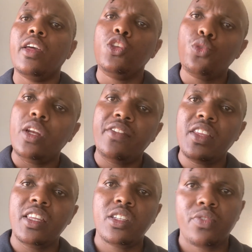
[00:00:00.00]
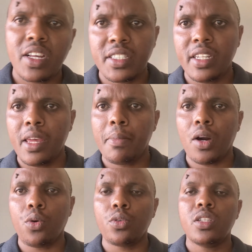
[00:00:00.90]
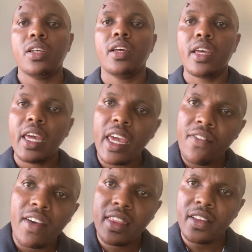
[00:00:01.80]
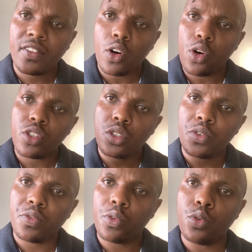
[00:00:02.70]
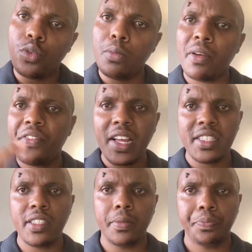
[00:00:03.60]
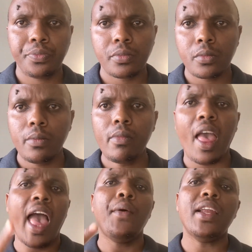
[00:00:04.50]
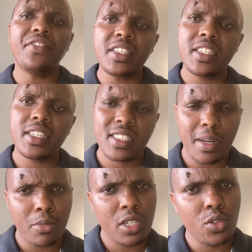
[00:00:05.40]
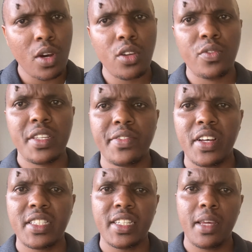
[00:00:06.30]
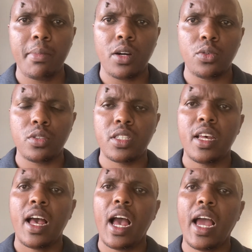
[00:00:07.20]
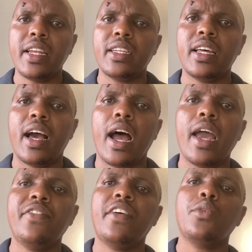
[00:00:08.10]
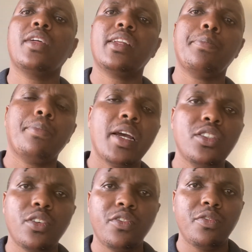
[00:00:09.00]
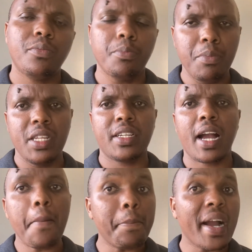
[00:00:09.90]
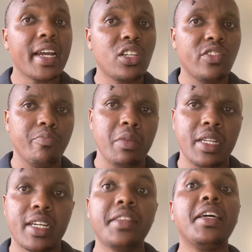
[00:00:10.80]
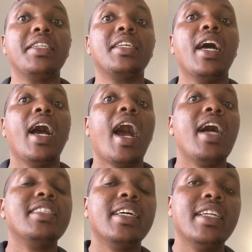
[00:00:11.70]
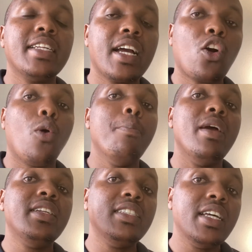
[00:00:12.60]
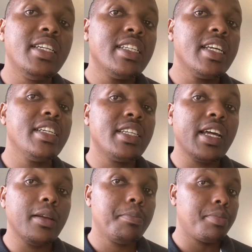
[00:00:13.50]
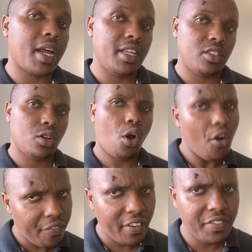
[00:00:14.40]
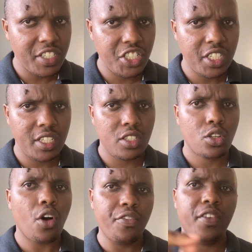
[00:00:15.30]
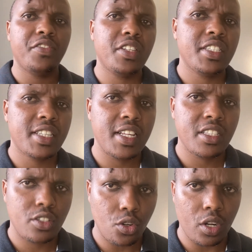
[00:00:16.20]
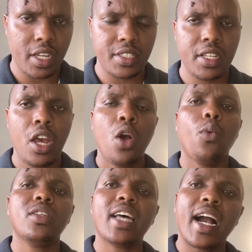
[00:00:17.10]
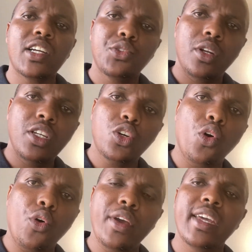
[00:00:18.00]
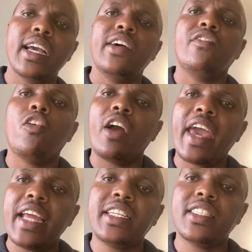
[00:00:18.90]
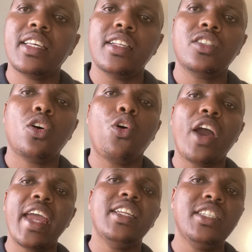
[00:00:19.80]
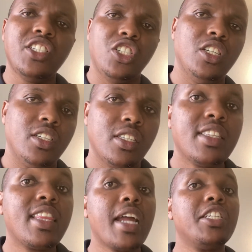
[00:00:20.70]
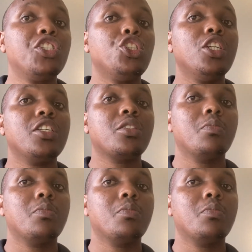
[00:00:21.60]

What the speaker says: you live in this fancy neighborhood, even the cost of food will be fancy. I went visiting somebody in one of these fancy neighborhoods, and I found that a price of milk, a packet of milk that has a recommended retail price of 50 shillings or 50 cents dollars, was actually going for 80 cents or 80 shillings. 30 shillings